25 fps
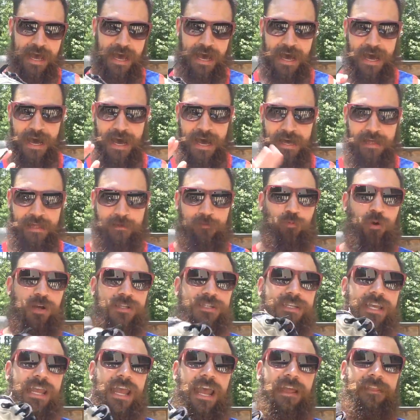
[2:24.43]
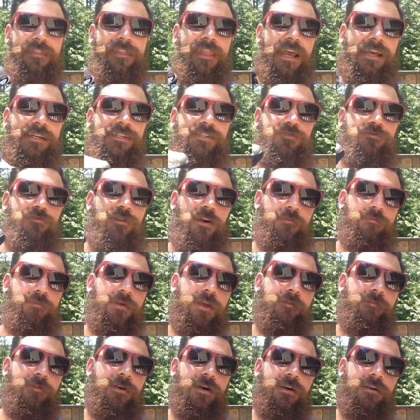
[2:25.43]
Uh, once again, thanks to Run
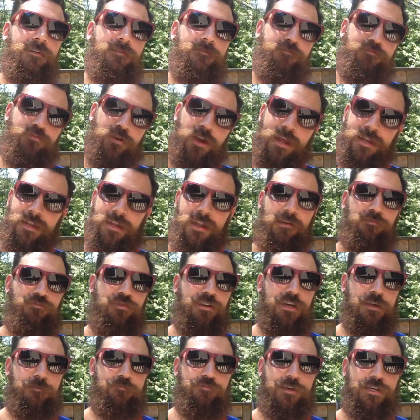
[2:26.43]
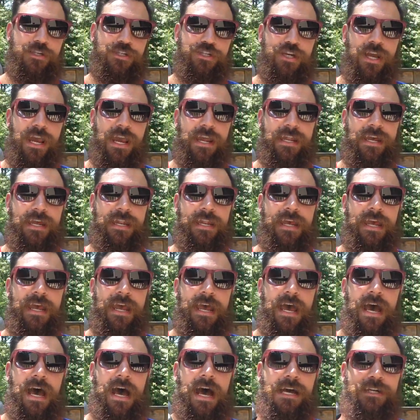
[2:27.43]
Bimma, Brandon. I really appreciate it.
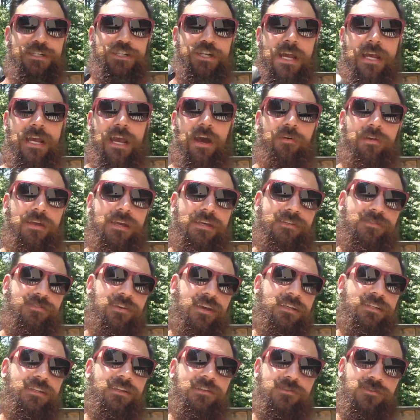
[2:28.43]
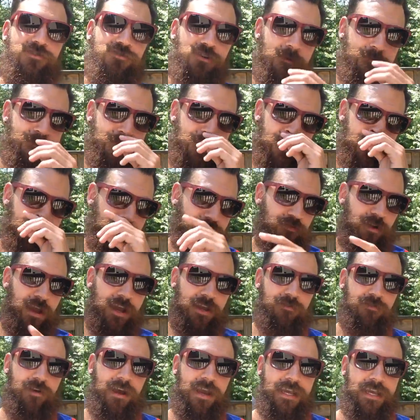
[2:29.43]
Uh, check out his links in the description.
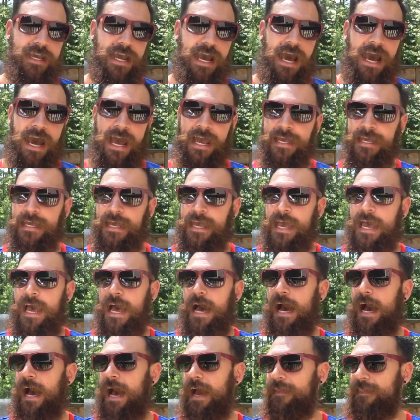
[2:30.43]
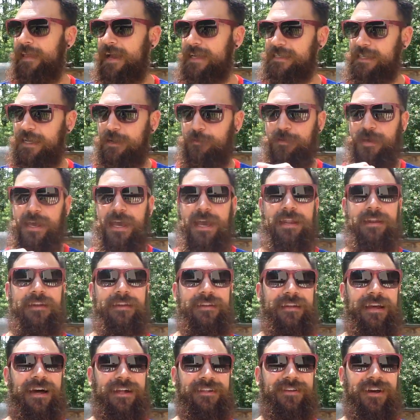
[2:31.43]
Great, great guy. Uh, and that's going to be it.
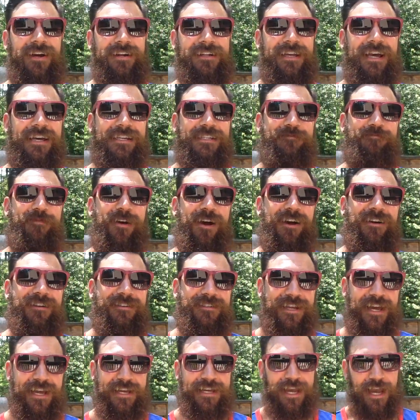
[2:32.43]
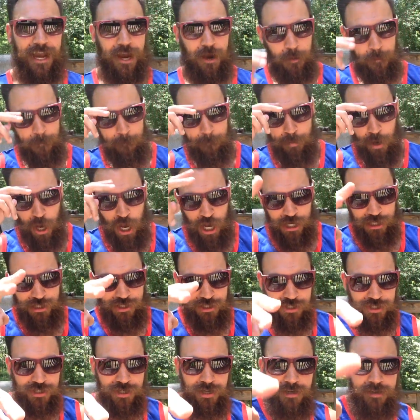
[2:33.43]
I'll talk to you guys tomorrow. Take care.
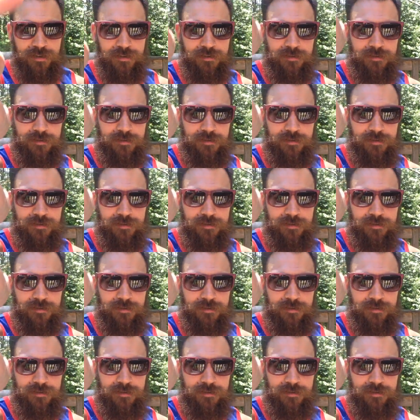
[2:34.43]
Peace.